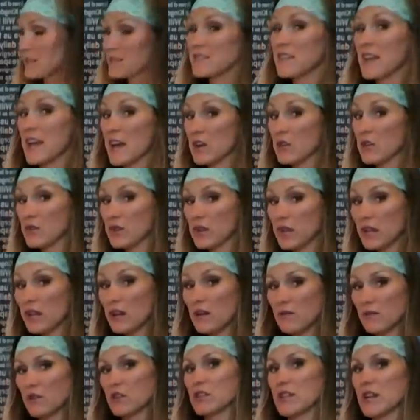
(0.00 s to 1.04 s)
integrity
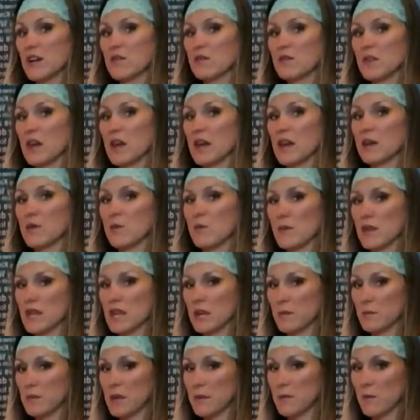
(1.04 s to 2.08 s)
of your downline,
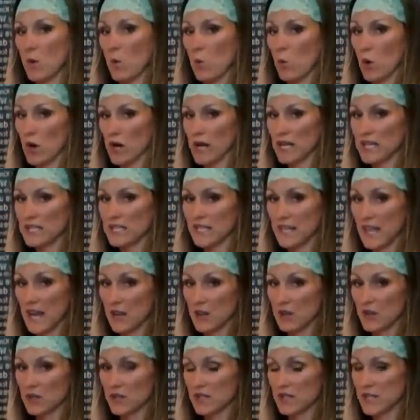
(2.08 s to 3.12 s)
meaning people working
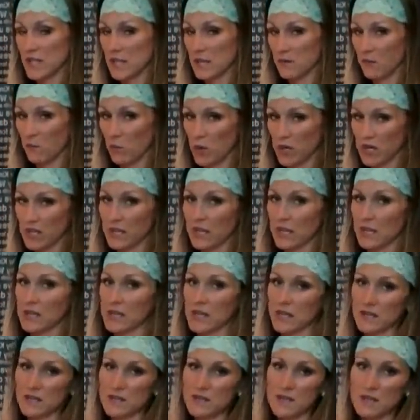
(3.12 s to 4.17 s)
together instead of working
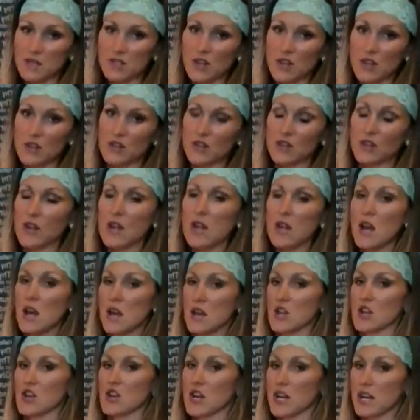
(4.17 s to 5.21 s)
against each other,
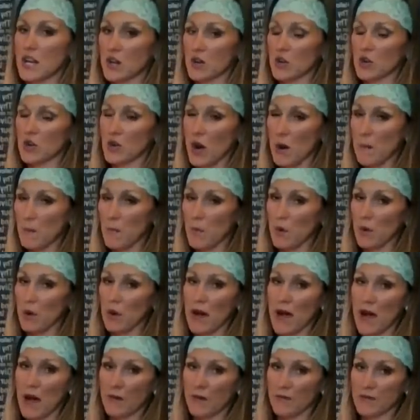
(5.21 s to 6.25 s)
you're going to crumble
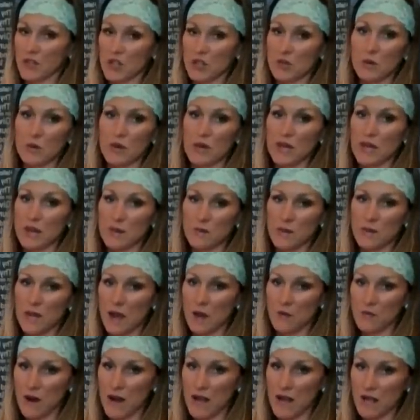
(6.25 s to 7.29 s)
after you hit
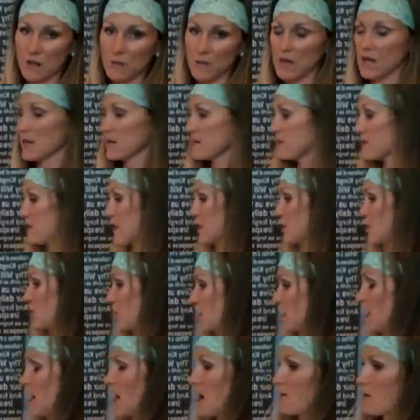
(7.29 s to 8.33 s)
that rank, because then you're
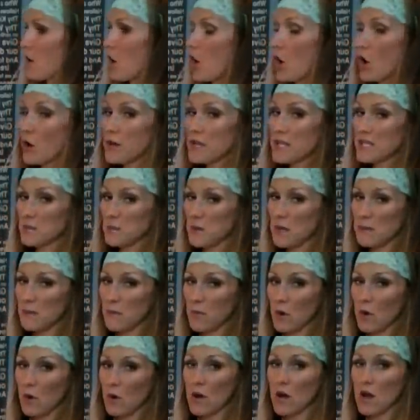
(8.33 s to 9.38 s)
going to have all these
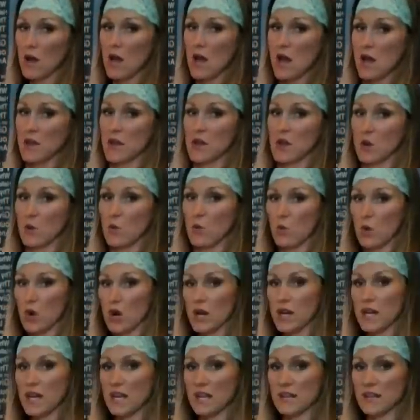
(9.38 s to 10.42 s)
people that are
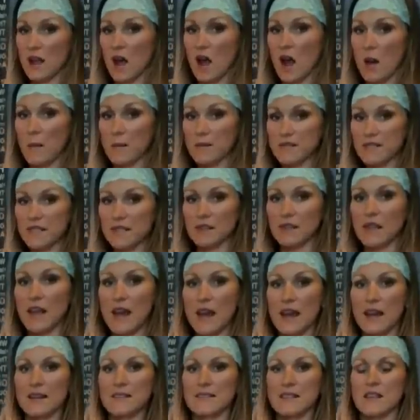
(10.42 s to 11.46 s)
working in opposite
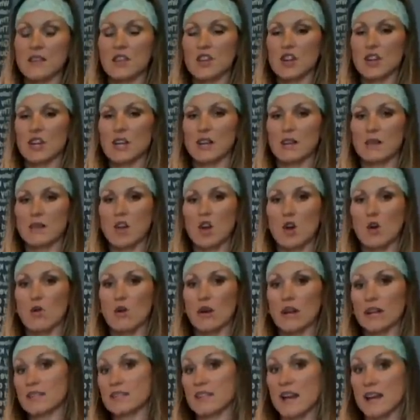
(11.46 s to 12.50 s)
legs, and they're going to go
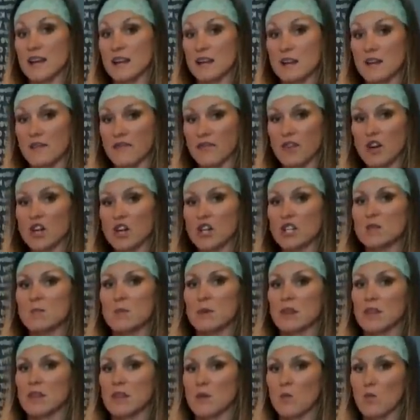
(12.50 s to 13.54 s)
excited at first,
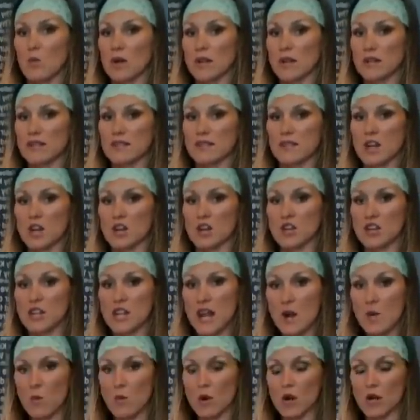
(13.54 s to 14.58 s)
but then once their
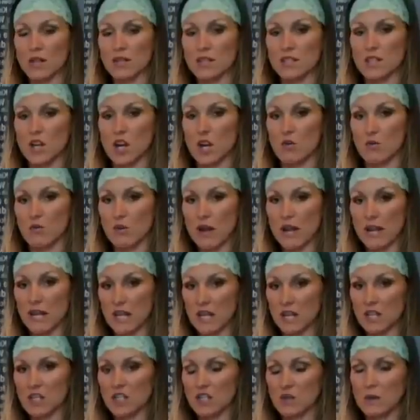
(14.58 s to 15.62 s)
networks start
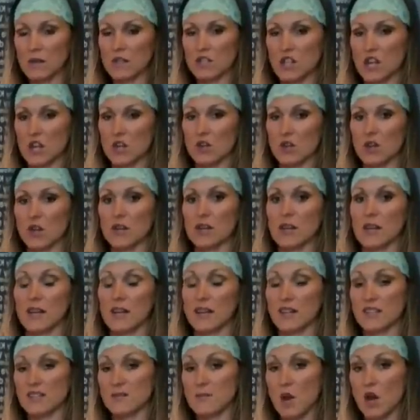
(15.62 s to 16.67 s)
running into each other in
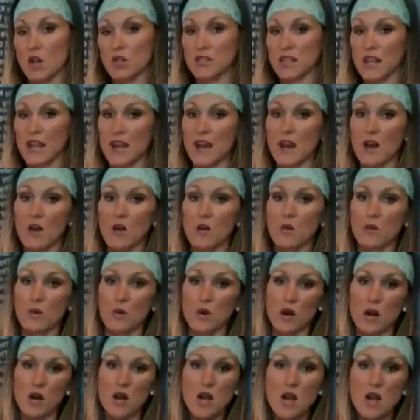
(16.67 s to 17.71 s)
like a small town
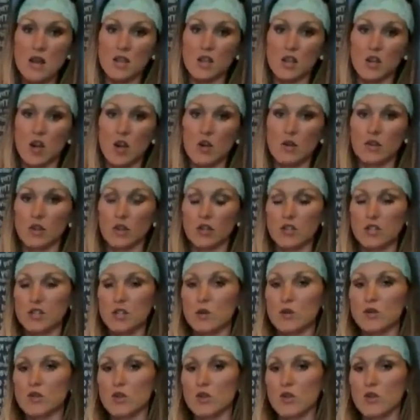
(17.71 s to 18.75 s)
or your
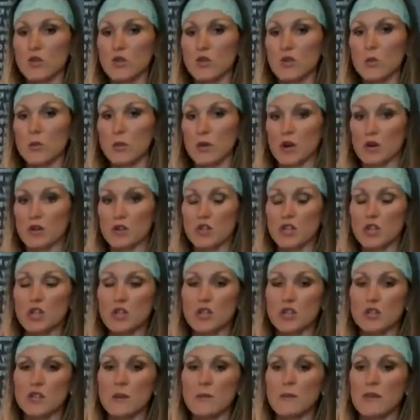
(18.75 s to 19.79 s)
social group or your
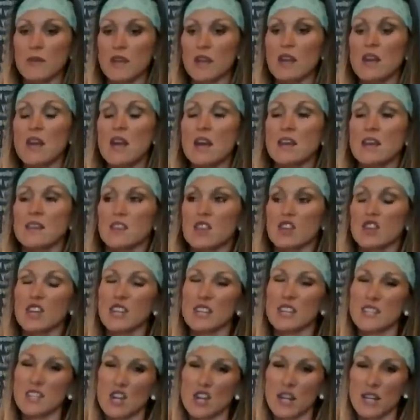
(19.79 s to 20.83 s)
church or something, then they're
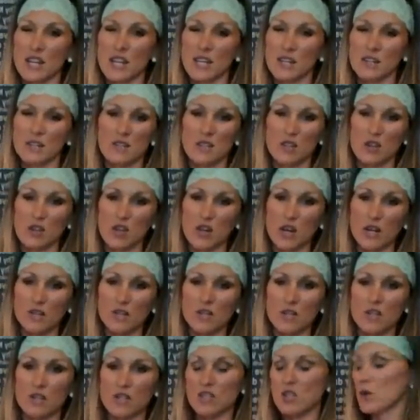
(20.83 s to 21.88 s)
going to start getting
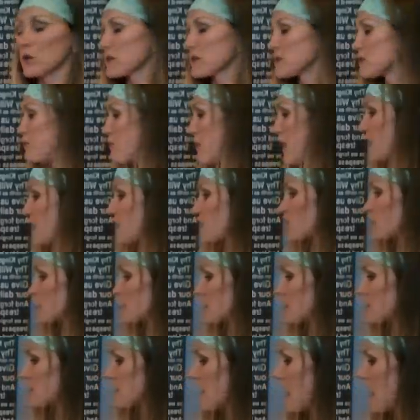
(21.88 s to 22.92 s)
discouraged. So it's better to
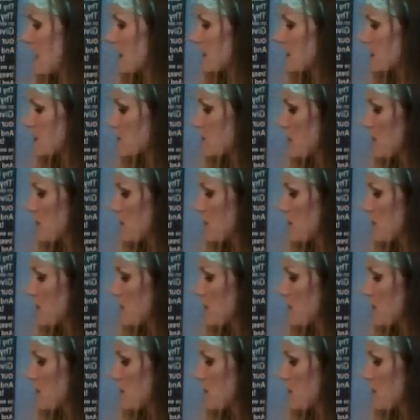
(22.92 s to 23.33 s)
stack these